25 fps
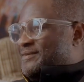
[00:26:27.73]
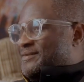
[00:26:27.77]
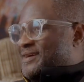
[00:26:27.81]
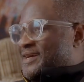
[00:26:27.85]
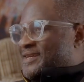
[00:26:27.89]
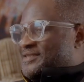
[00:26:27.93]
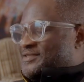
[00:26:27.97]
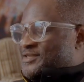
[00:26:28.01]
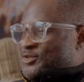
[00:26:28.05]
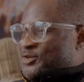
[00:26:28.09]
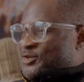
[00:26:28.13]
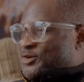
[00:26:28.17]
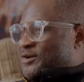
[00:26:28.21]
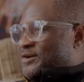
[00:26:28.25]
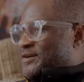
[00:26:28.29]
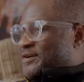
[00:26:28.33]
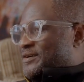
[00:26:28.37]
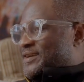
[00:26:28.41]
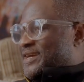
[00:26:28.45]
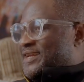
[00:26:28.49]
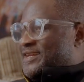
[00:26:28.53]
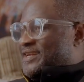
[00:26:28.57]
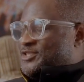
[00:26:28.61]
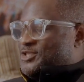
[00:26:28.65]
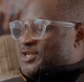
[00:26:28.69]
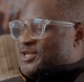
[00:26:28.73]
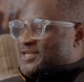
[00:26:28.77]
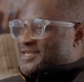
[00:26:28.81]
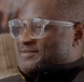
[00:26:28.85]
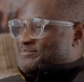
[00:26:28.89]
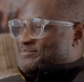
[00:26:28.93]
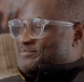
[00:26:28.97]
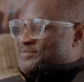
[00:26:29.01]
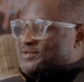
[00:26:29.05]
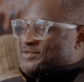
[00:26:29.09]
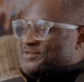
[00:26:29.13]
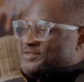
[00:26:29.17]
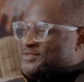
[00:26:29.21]
as a young,
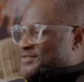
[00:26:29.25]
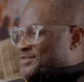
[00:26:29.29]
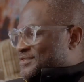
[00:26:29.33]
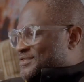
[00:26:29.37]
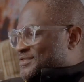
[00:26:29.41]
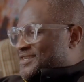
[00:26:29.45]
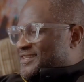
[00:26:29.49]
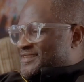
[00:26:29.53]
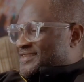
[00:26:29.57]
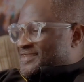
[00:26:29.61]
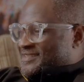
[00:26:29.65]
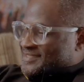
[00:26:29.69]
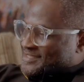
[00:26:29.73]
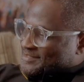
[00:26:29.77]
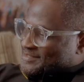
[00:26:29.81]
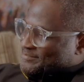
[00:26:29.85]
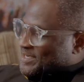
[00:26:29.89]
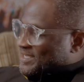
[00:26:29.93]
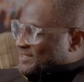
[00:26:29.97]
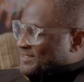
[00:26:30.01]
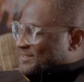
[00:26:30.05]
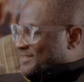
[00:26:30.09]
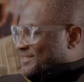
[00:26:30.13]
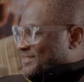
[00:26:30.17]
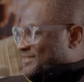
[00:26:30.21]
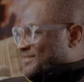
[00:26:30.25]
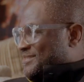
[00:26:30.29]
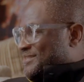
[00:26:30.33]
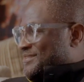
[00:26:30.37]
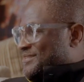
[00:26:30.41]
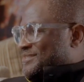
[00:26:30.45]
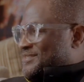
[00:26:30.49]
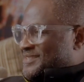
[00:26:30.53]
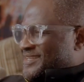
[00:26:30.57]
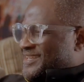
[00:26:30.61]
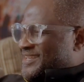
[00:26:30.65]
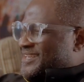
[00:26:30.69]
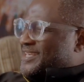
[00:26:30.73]
energetic person, you say, this is my
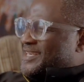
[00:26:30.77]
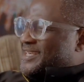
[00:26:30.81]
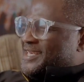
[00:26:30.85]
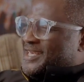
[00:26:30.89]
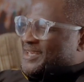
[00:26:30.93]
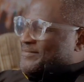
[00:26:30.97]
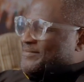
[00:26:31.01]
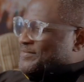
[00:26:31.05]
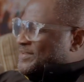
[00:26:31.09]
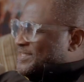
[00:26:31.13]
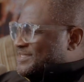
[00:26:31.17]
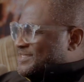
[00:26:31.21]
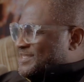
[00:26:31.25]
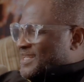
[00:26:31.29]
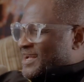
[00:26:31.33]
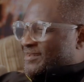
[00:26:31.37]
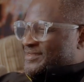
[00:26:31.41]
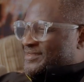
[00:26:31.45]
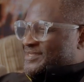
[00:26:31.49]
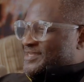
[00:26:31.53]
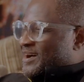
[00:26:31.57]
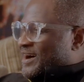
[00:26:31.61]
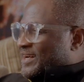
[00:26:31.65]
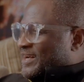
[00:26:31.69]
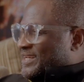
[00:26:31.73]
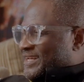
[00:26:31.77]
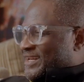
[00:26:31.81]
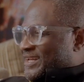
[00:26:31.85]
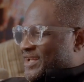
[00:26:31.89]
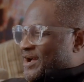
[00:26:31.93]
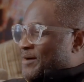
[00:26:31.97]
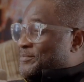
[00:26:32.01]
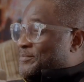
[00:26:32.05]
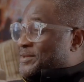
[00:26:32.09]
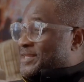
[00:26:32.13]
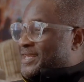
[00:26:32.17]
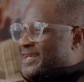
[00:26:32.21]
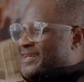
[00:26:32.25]
thesis. If it sounds hard and
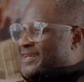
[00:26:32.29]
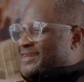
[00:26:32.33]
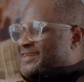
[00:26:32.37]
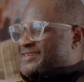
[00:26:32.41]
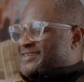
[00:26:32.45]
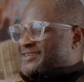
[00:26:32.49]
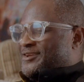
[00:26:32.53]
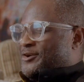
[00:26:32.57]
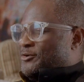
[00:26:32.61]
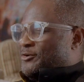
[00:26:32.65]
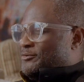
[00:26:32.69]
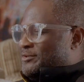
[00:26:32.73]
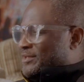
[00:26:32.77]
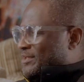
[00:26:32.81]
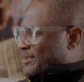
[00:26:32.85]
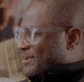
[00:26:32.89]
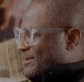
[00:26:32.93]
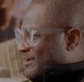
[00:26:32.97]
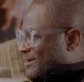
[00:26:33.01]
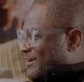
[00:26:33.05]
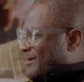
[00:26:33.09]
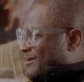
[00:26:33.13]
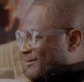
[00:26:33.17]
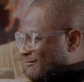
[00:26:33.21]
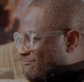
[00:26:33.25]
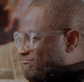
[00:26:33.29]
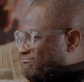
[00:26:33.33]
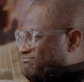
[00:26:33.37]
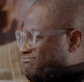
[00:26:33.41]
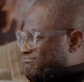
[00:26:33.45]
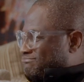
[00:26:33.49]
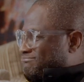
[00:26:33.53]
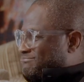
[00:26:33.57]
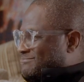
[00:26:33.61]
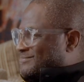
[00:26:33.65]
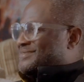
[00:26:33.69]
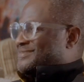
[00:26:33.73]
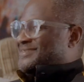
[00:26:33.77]
complicated, you go, yeah.
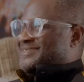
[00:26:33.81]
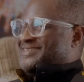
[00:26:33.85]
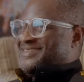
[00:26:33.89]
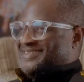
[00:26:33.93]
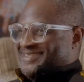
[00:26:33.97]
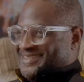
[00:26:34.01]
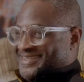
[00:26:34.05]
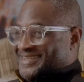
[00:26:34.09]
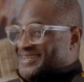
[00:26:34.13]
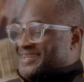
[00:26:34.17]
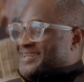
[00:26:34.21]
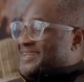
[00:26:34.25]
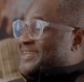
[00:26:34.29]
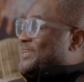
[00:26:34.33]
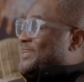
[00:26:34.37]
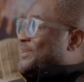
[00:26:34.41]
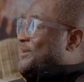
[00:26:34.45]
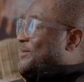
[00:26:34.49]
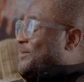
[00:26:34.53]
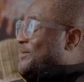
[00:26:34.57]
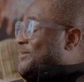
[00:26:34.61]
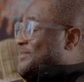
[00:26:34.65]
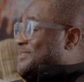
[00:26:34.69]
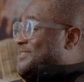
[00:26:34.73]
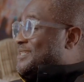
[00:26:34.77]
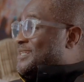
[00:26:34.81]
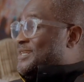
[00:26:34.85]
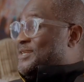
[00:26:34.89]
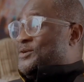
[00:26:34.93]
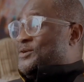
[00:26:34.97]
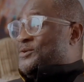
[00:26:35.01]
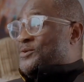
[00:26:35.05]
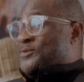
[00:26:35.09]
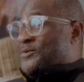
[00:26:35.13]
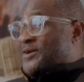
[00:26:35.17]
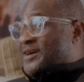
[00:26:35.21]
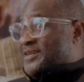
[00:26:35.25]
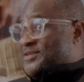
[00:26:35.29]
You know, until
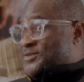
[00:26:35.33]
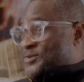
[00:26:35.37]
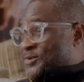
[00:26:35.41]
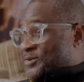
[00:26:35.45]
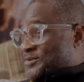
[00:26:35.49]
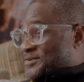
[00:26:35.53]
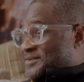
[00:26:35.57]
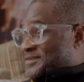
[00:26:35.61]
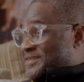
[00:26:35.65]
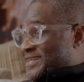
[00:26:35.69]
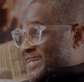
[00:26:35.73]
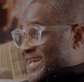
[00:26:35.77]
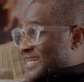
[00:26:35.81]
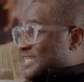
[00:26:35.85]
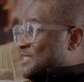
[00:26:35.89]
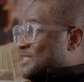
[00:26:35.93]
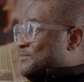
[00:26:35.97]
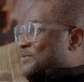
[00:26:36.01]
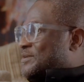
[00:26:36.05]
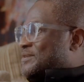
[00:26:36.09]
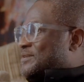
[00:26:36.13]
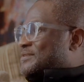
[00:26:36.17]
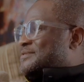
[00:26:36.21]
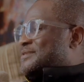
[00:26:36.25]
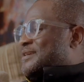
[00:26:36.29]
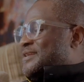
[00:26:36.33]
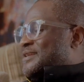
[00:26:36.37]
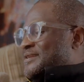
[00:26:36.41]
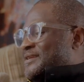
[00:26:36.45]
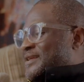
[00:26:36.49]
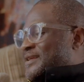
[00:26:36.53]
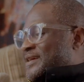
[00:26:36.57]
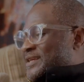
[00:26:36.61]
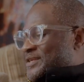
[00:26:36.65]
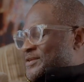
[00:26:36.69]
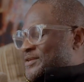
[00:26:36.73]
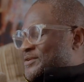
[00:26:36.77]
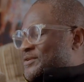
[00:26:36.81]
you go and talk to the experts. And
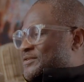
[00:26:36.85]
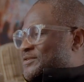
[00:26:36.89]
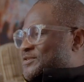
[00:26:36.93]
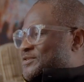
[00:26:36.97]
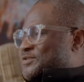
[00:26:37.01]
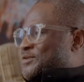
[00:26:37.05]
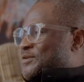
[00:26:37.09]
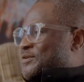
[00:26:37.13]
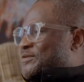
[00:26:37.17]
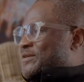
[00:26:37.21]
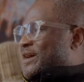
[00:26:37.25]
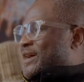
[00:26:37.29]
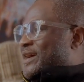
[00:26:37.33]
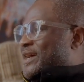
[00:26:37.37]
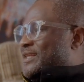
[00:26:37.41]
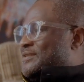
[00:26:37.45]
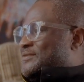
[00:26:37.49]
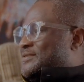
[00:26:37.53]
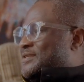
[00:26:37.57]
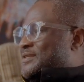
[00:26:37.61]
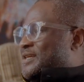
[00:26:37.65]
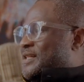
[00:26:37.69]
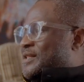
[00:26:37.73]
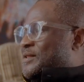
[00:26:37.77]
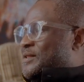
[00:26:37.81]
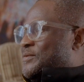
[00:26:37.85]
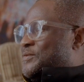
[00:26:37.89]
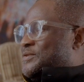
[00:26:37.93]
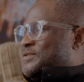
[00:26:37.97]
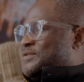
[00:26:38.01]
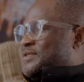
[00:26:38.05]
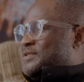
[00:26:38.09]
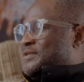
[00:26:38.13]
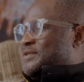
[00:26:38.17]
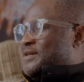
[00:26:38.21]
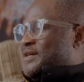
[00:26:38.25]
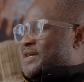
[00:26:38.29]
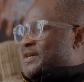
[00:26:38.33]
like, you know, the story I had to tell was,
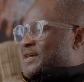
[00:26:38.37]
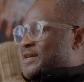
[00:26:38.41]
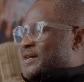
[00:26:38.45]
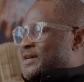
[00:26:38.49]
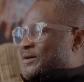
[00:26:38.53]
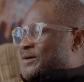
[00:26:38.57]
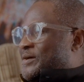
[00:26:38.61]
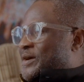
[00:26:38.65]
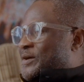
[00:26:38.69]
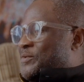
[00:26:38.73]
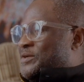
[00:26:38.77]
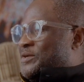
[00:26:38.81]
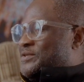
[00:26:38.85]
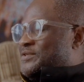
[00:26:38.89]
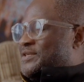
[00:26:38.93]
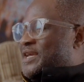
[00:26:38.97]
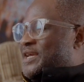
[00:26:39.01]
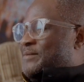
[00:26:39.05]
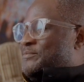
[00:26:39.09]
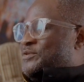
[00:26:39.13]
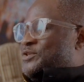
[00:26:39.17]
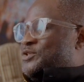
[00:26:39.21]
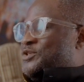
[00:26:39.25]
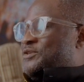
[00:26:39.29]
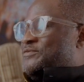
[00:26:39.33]
you know, I went to Cambridge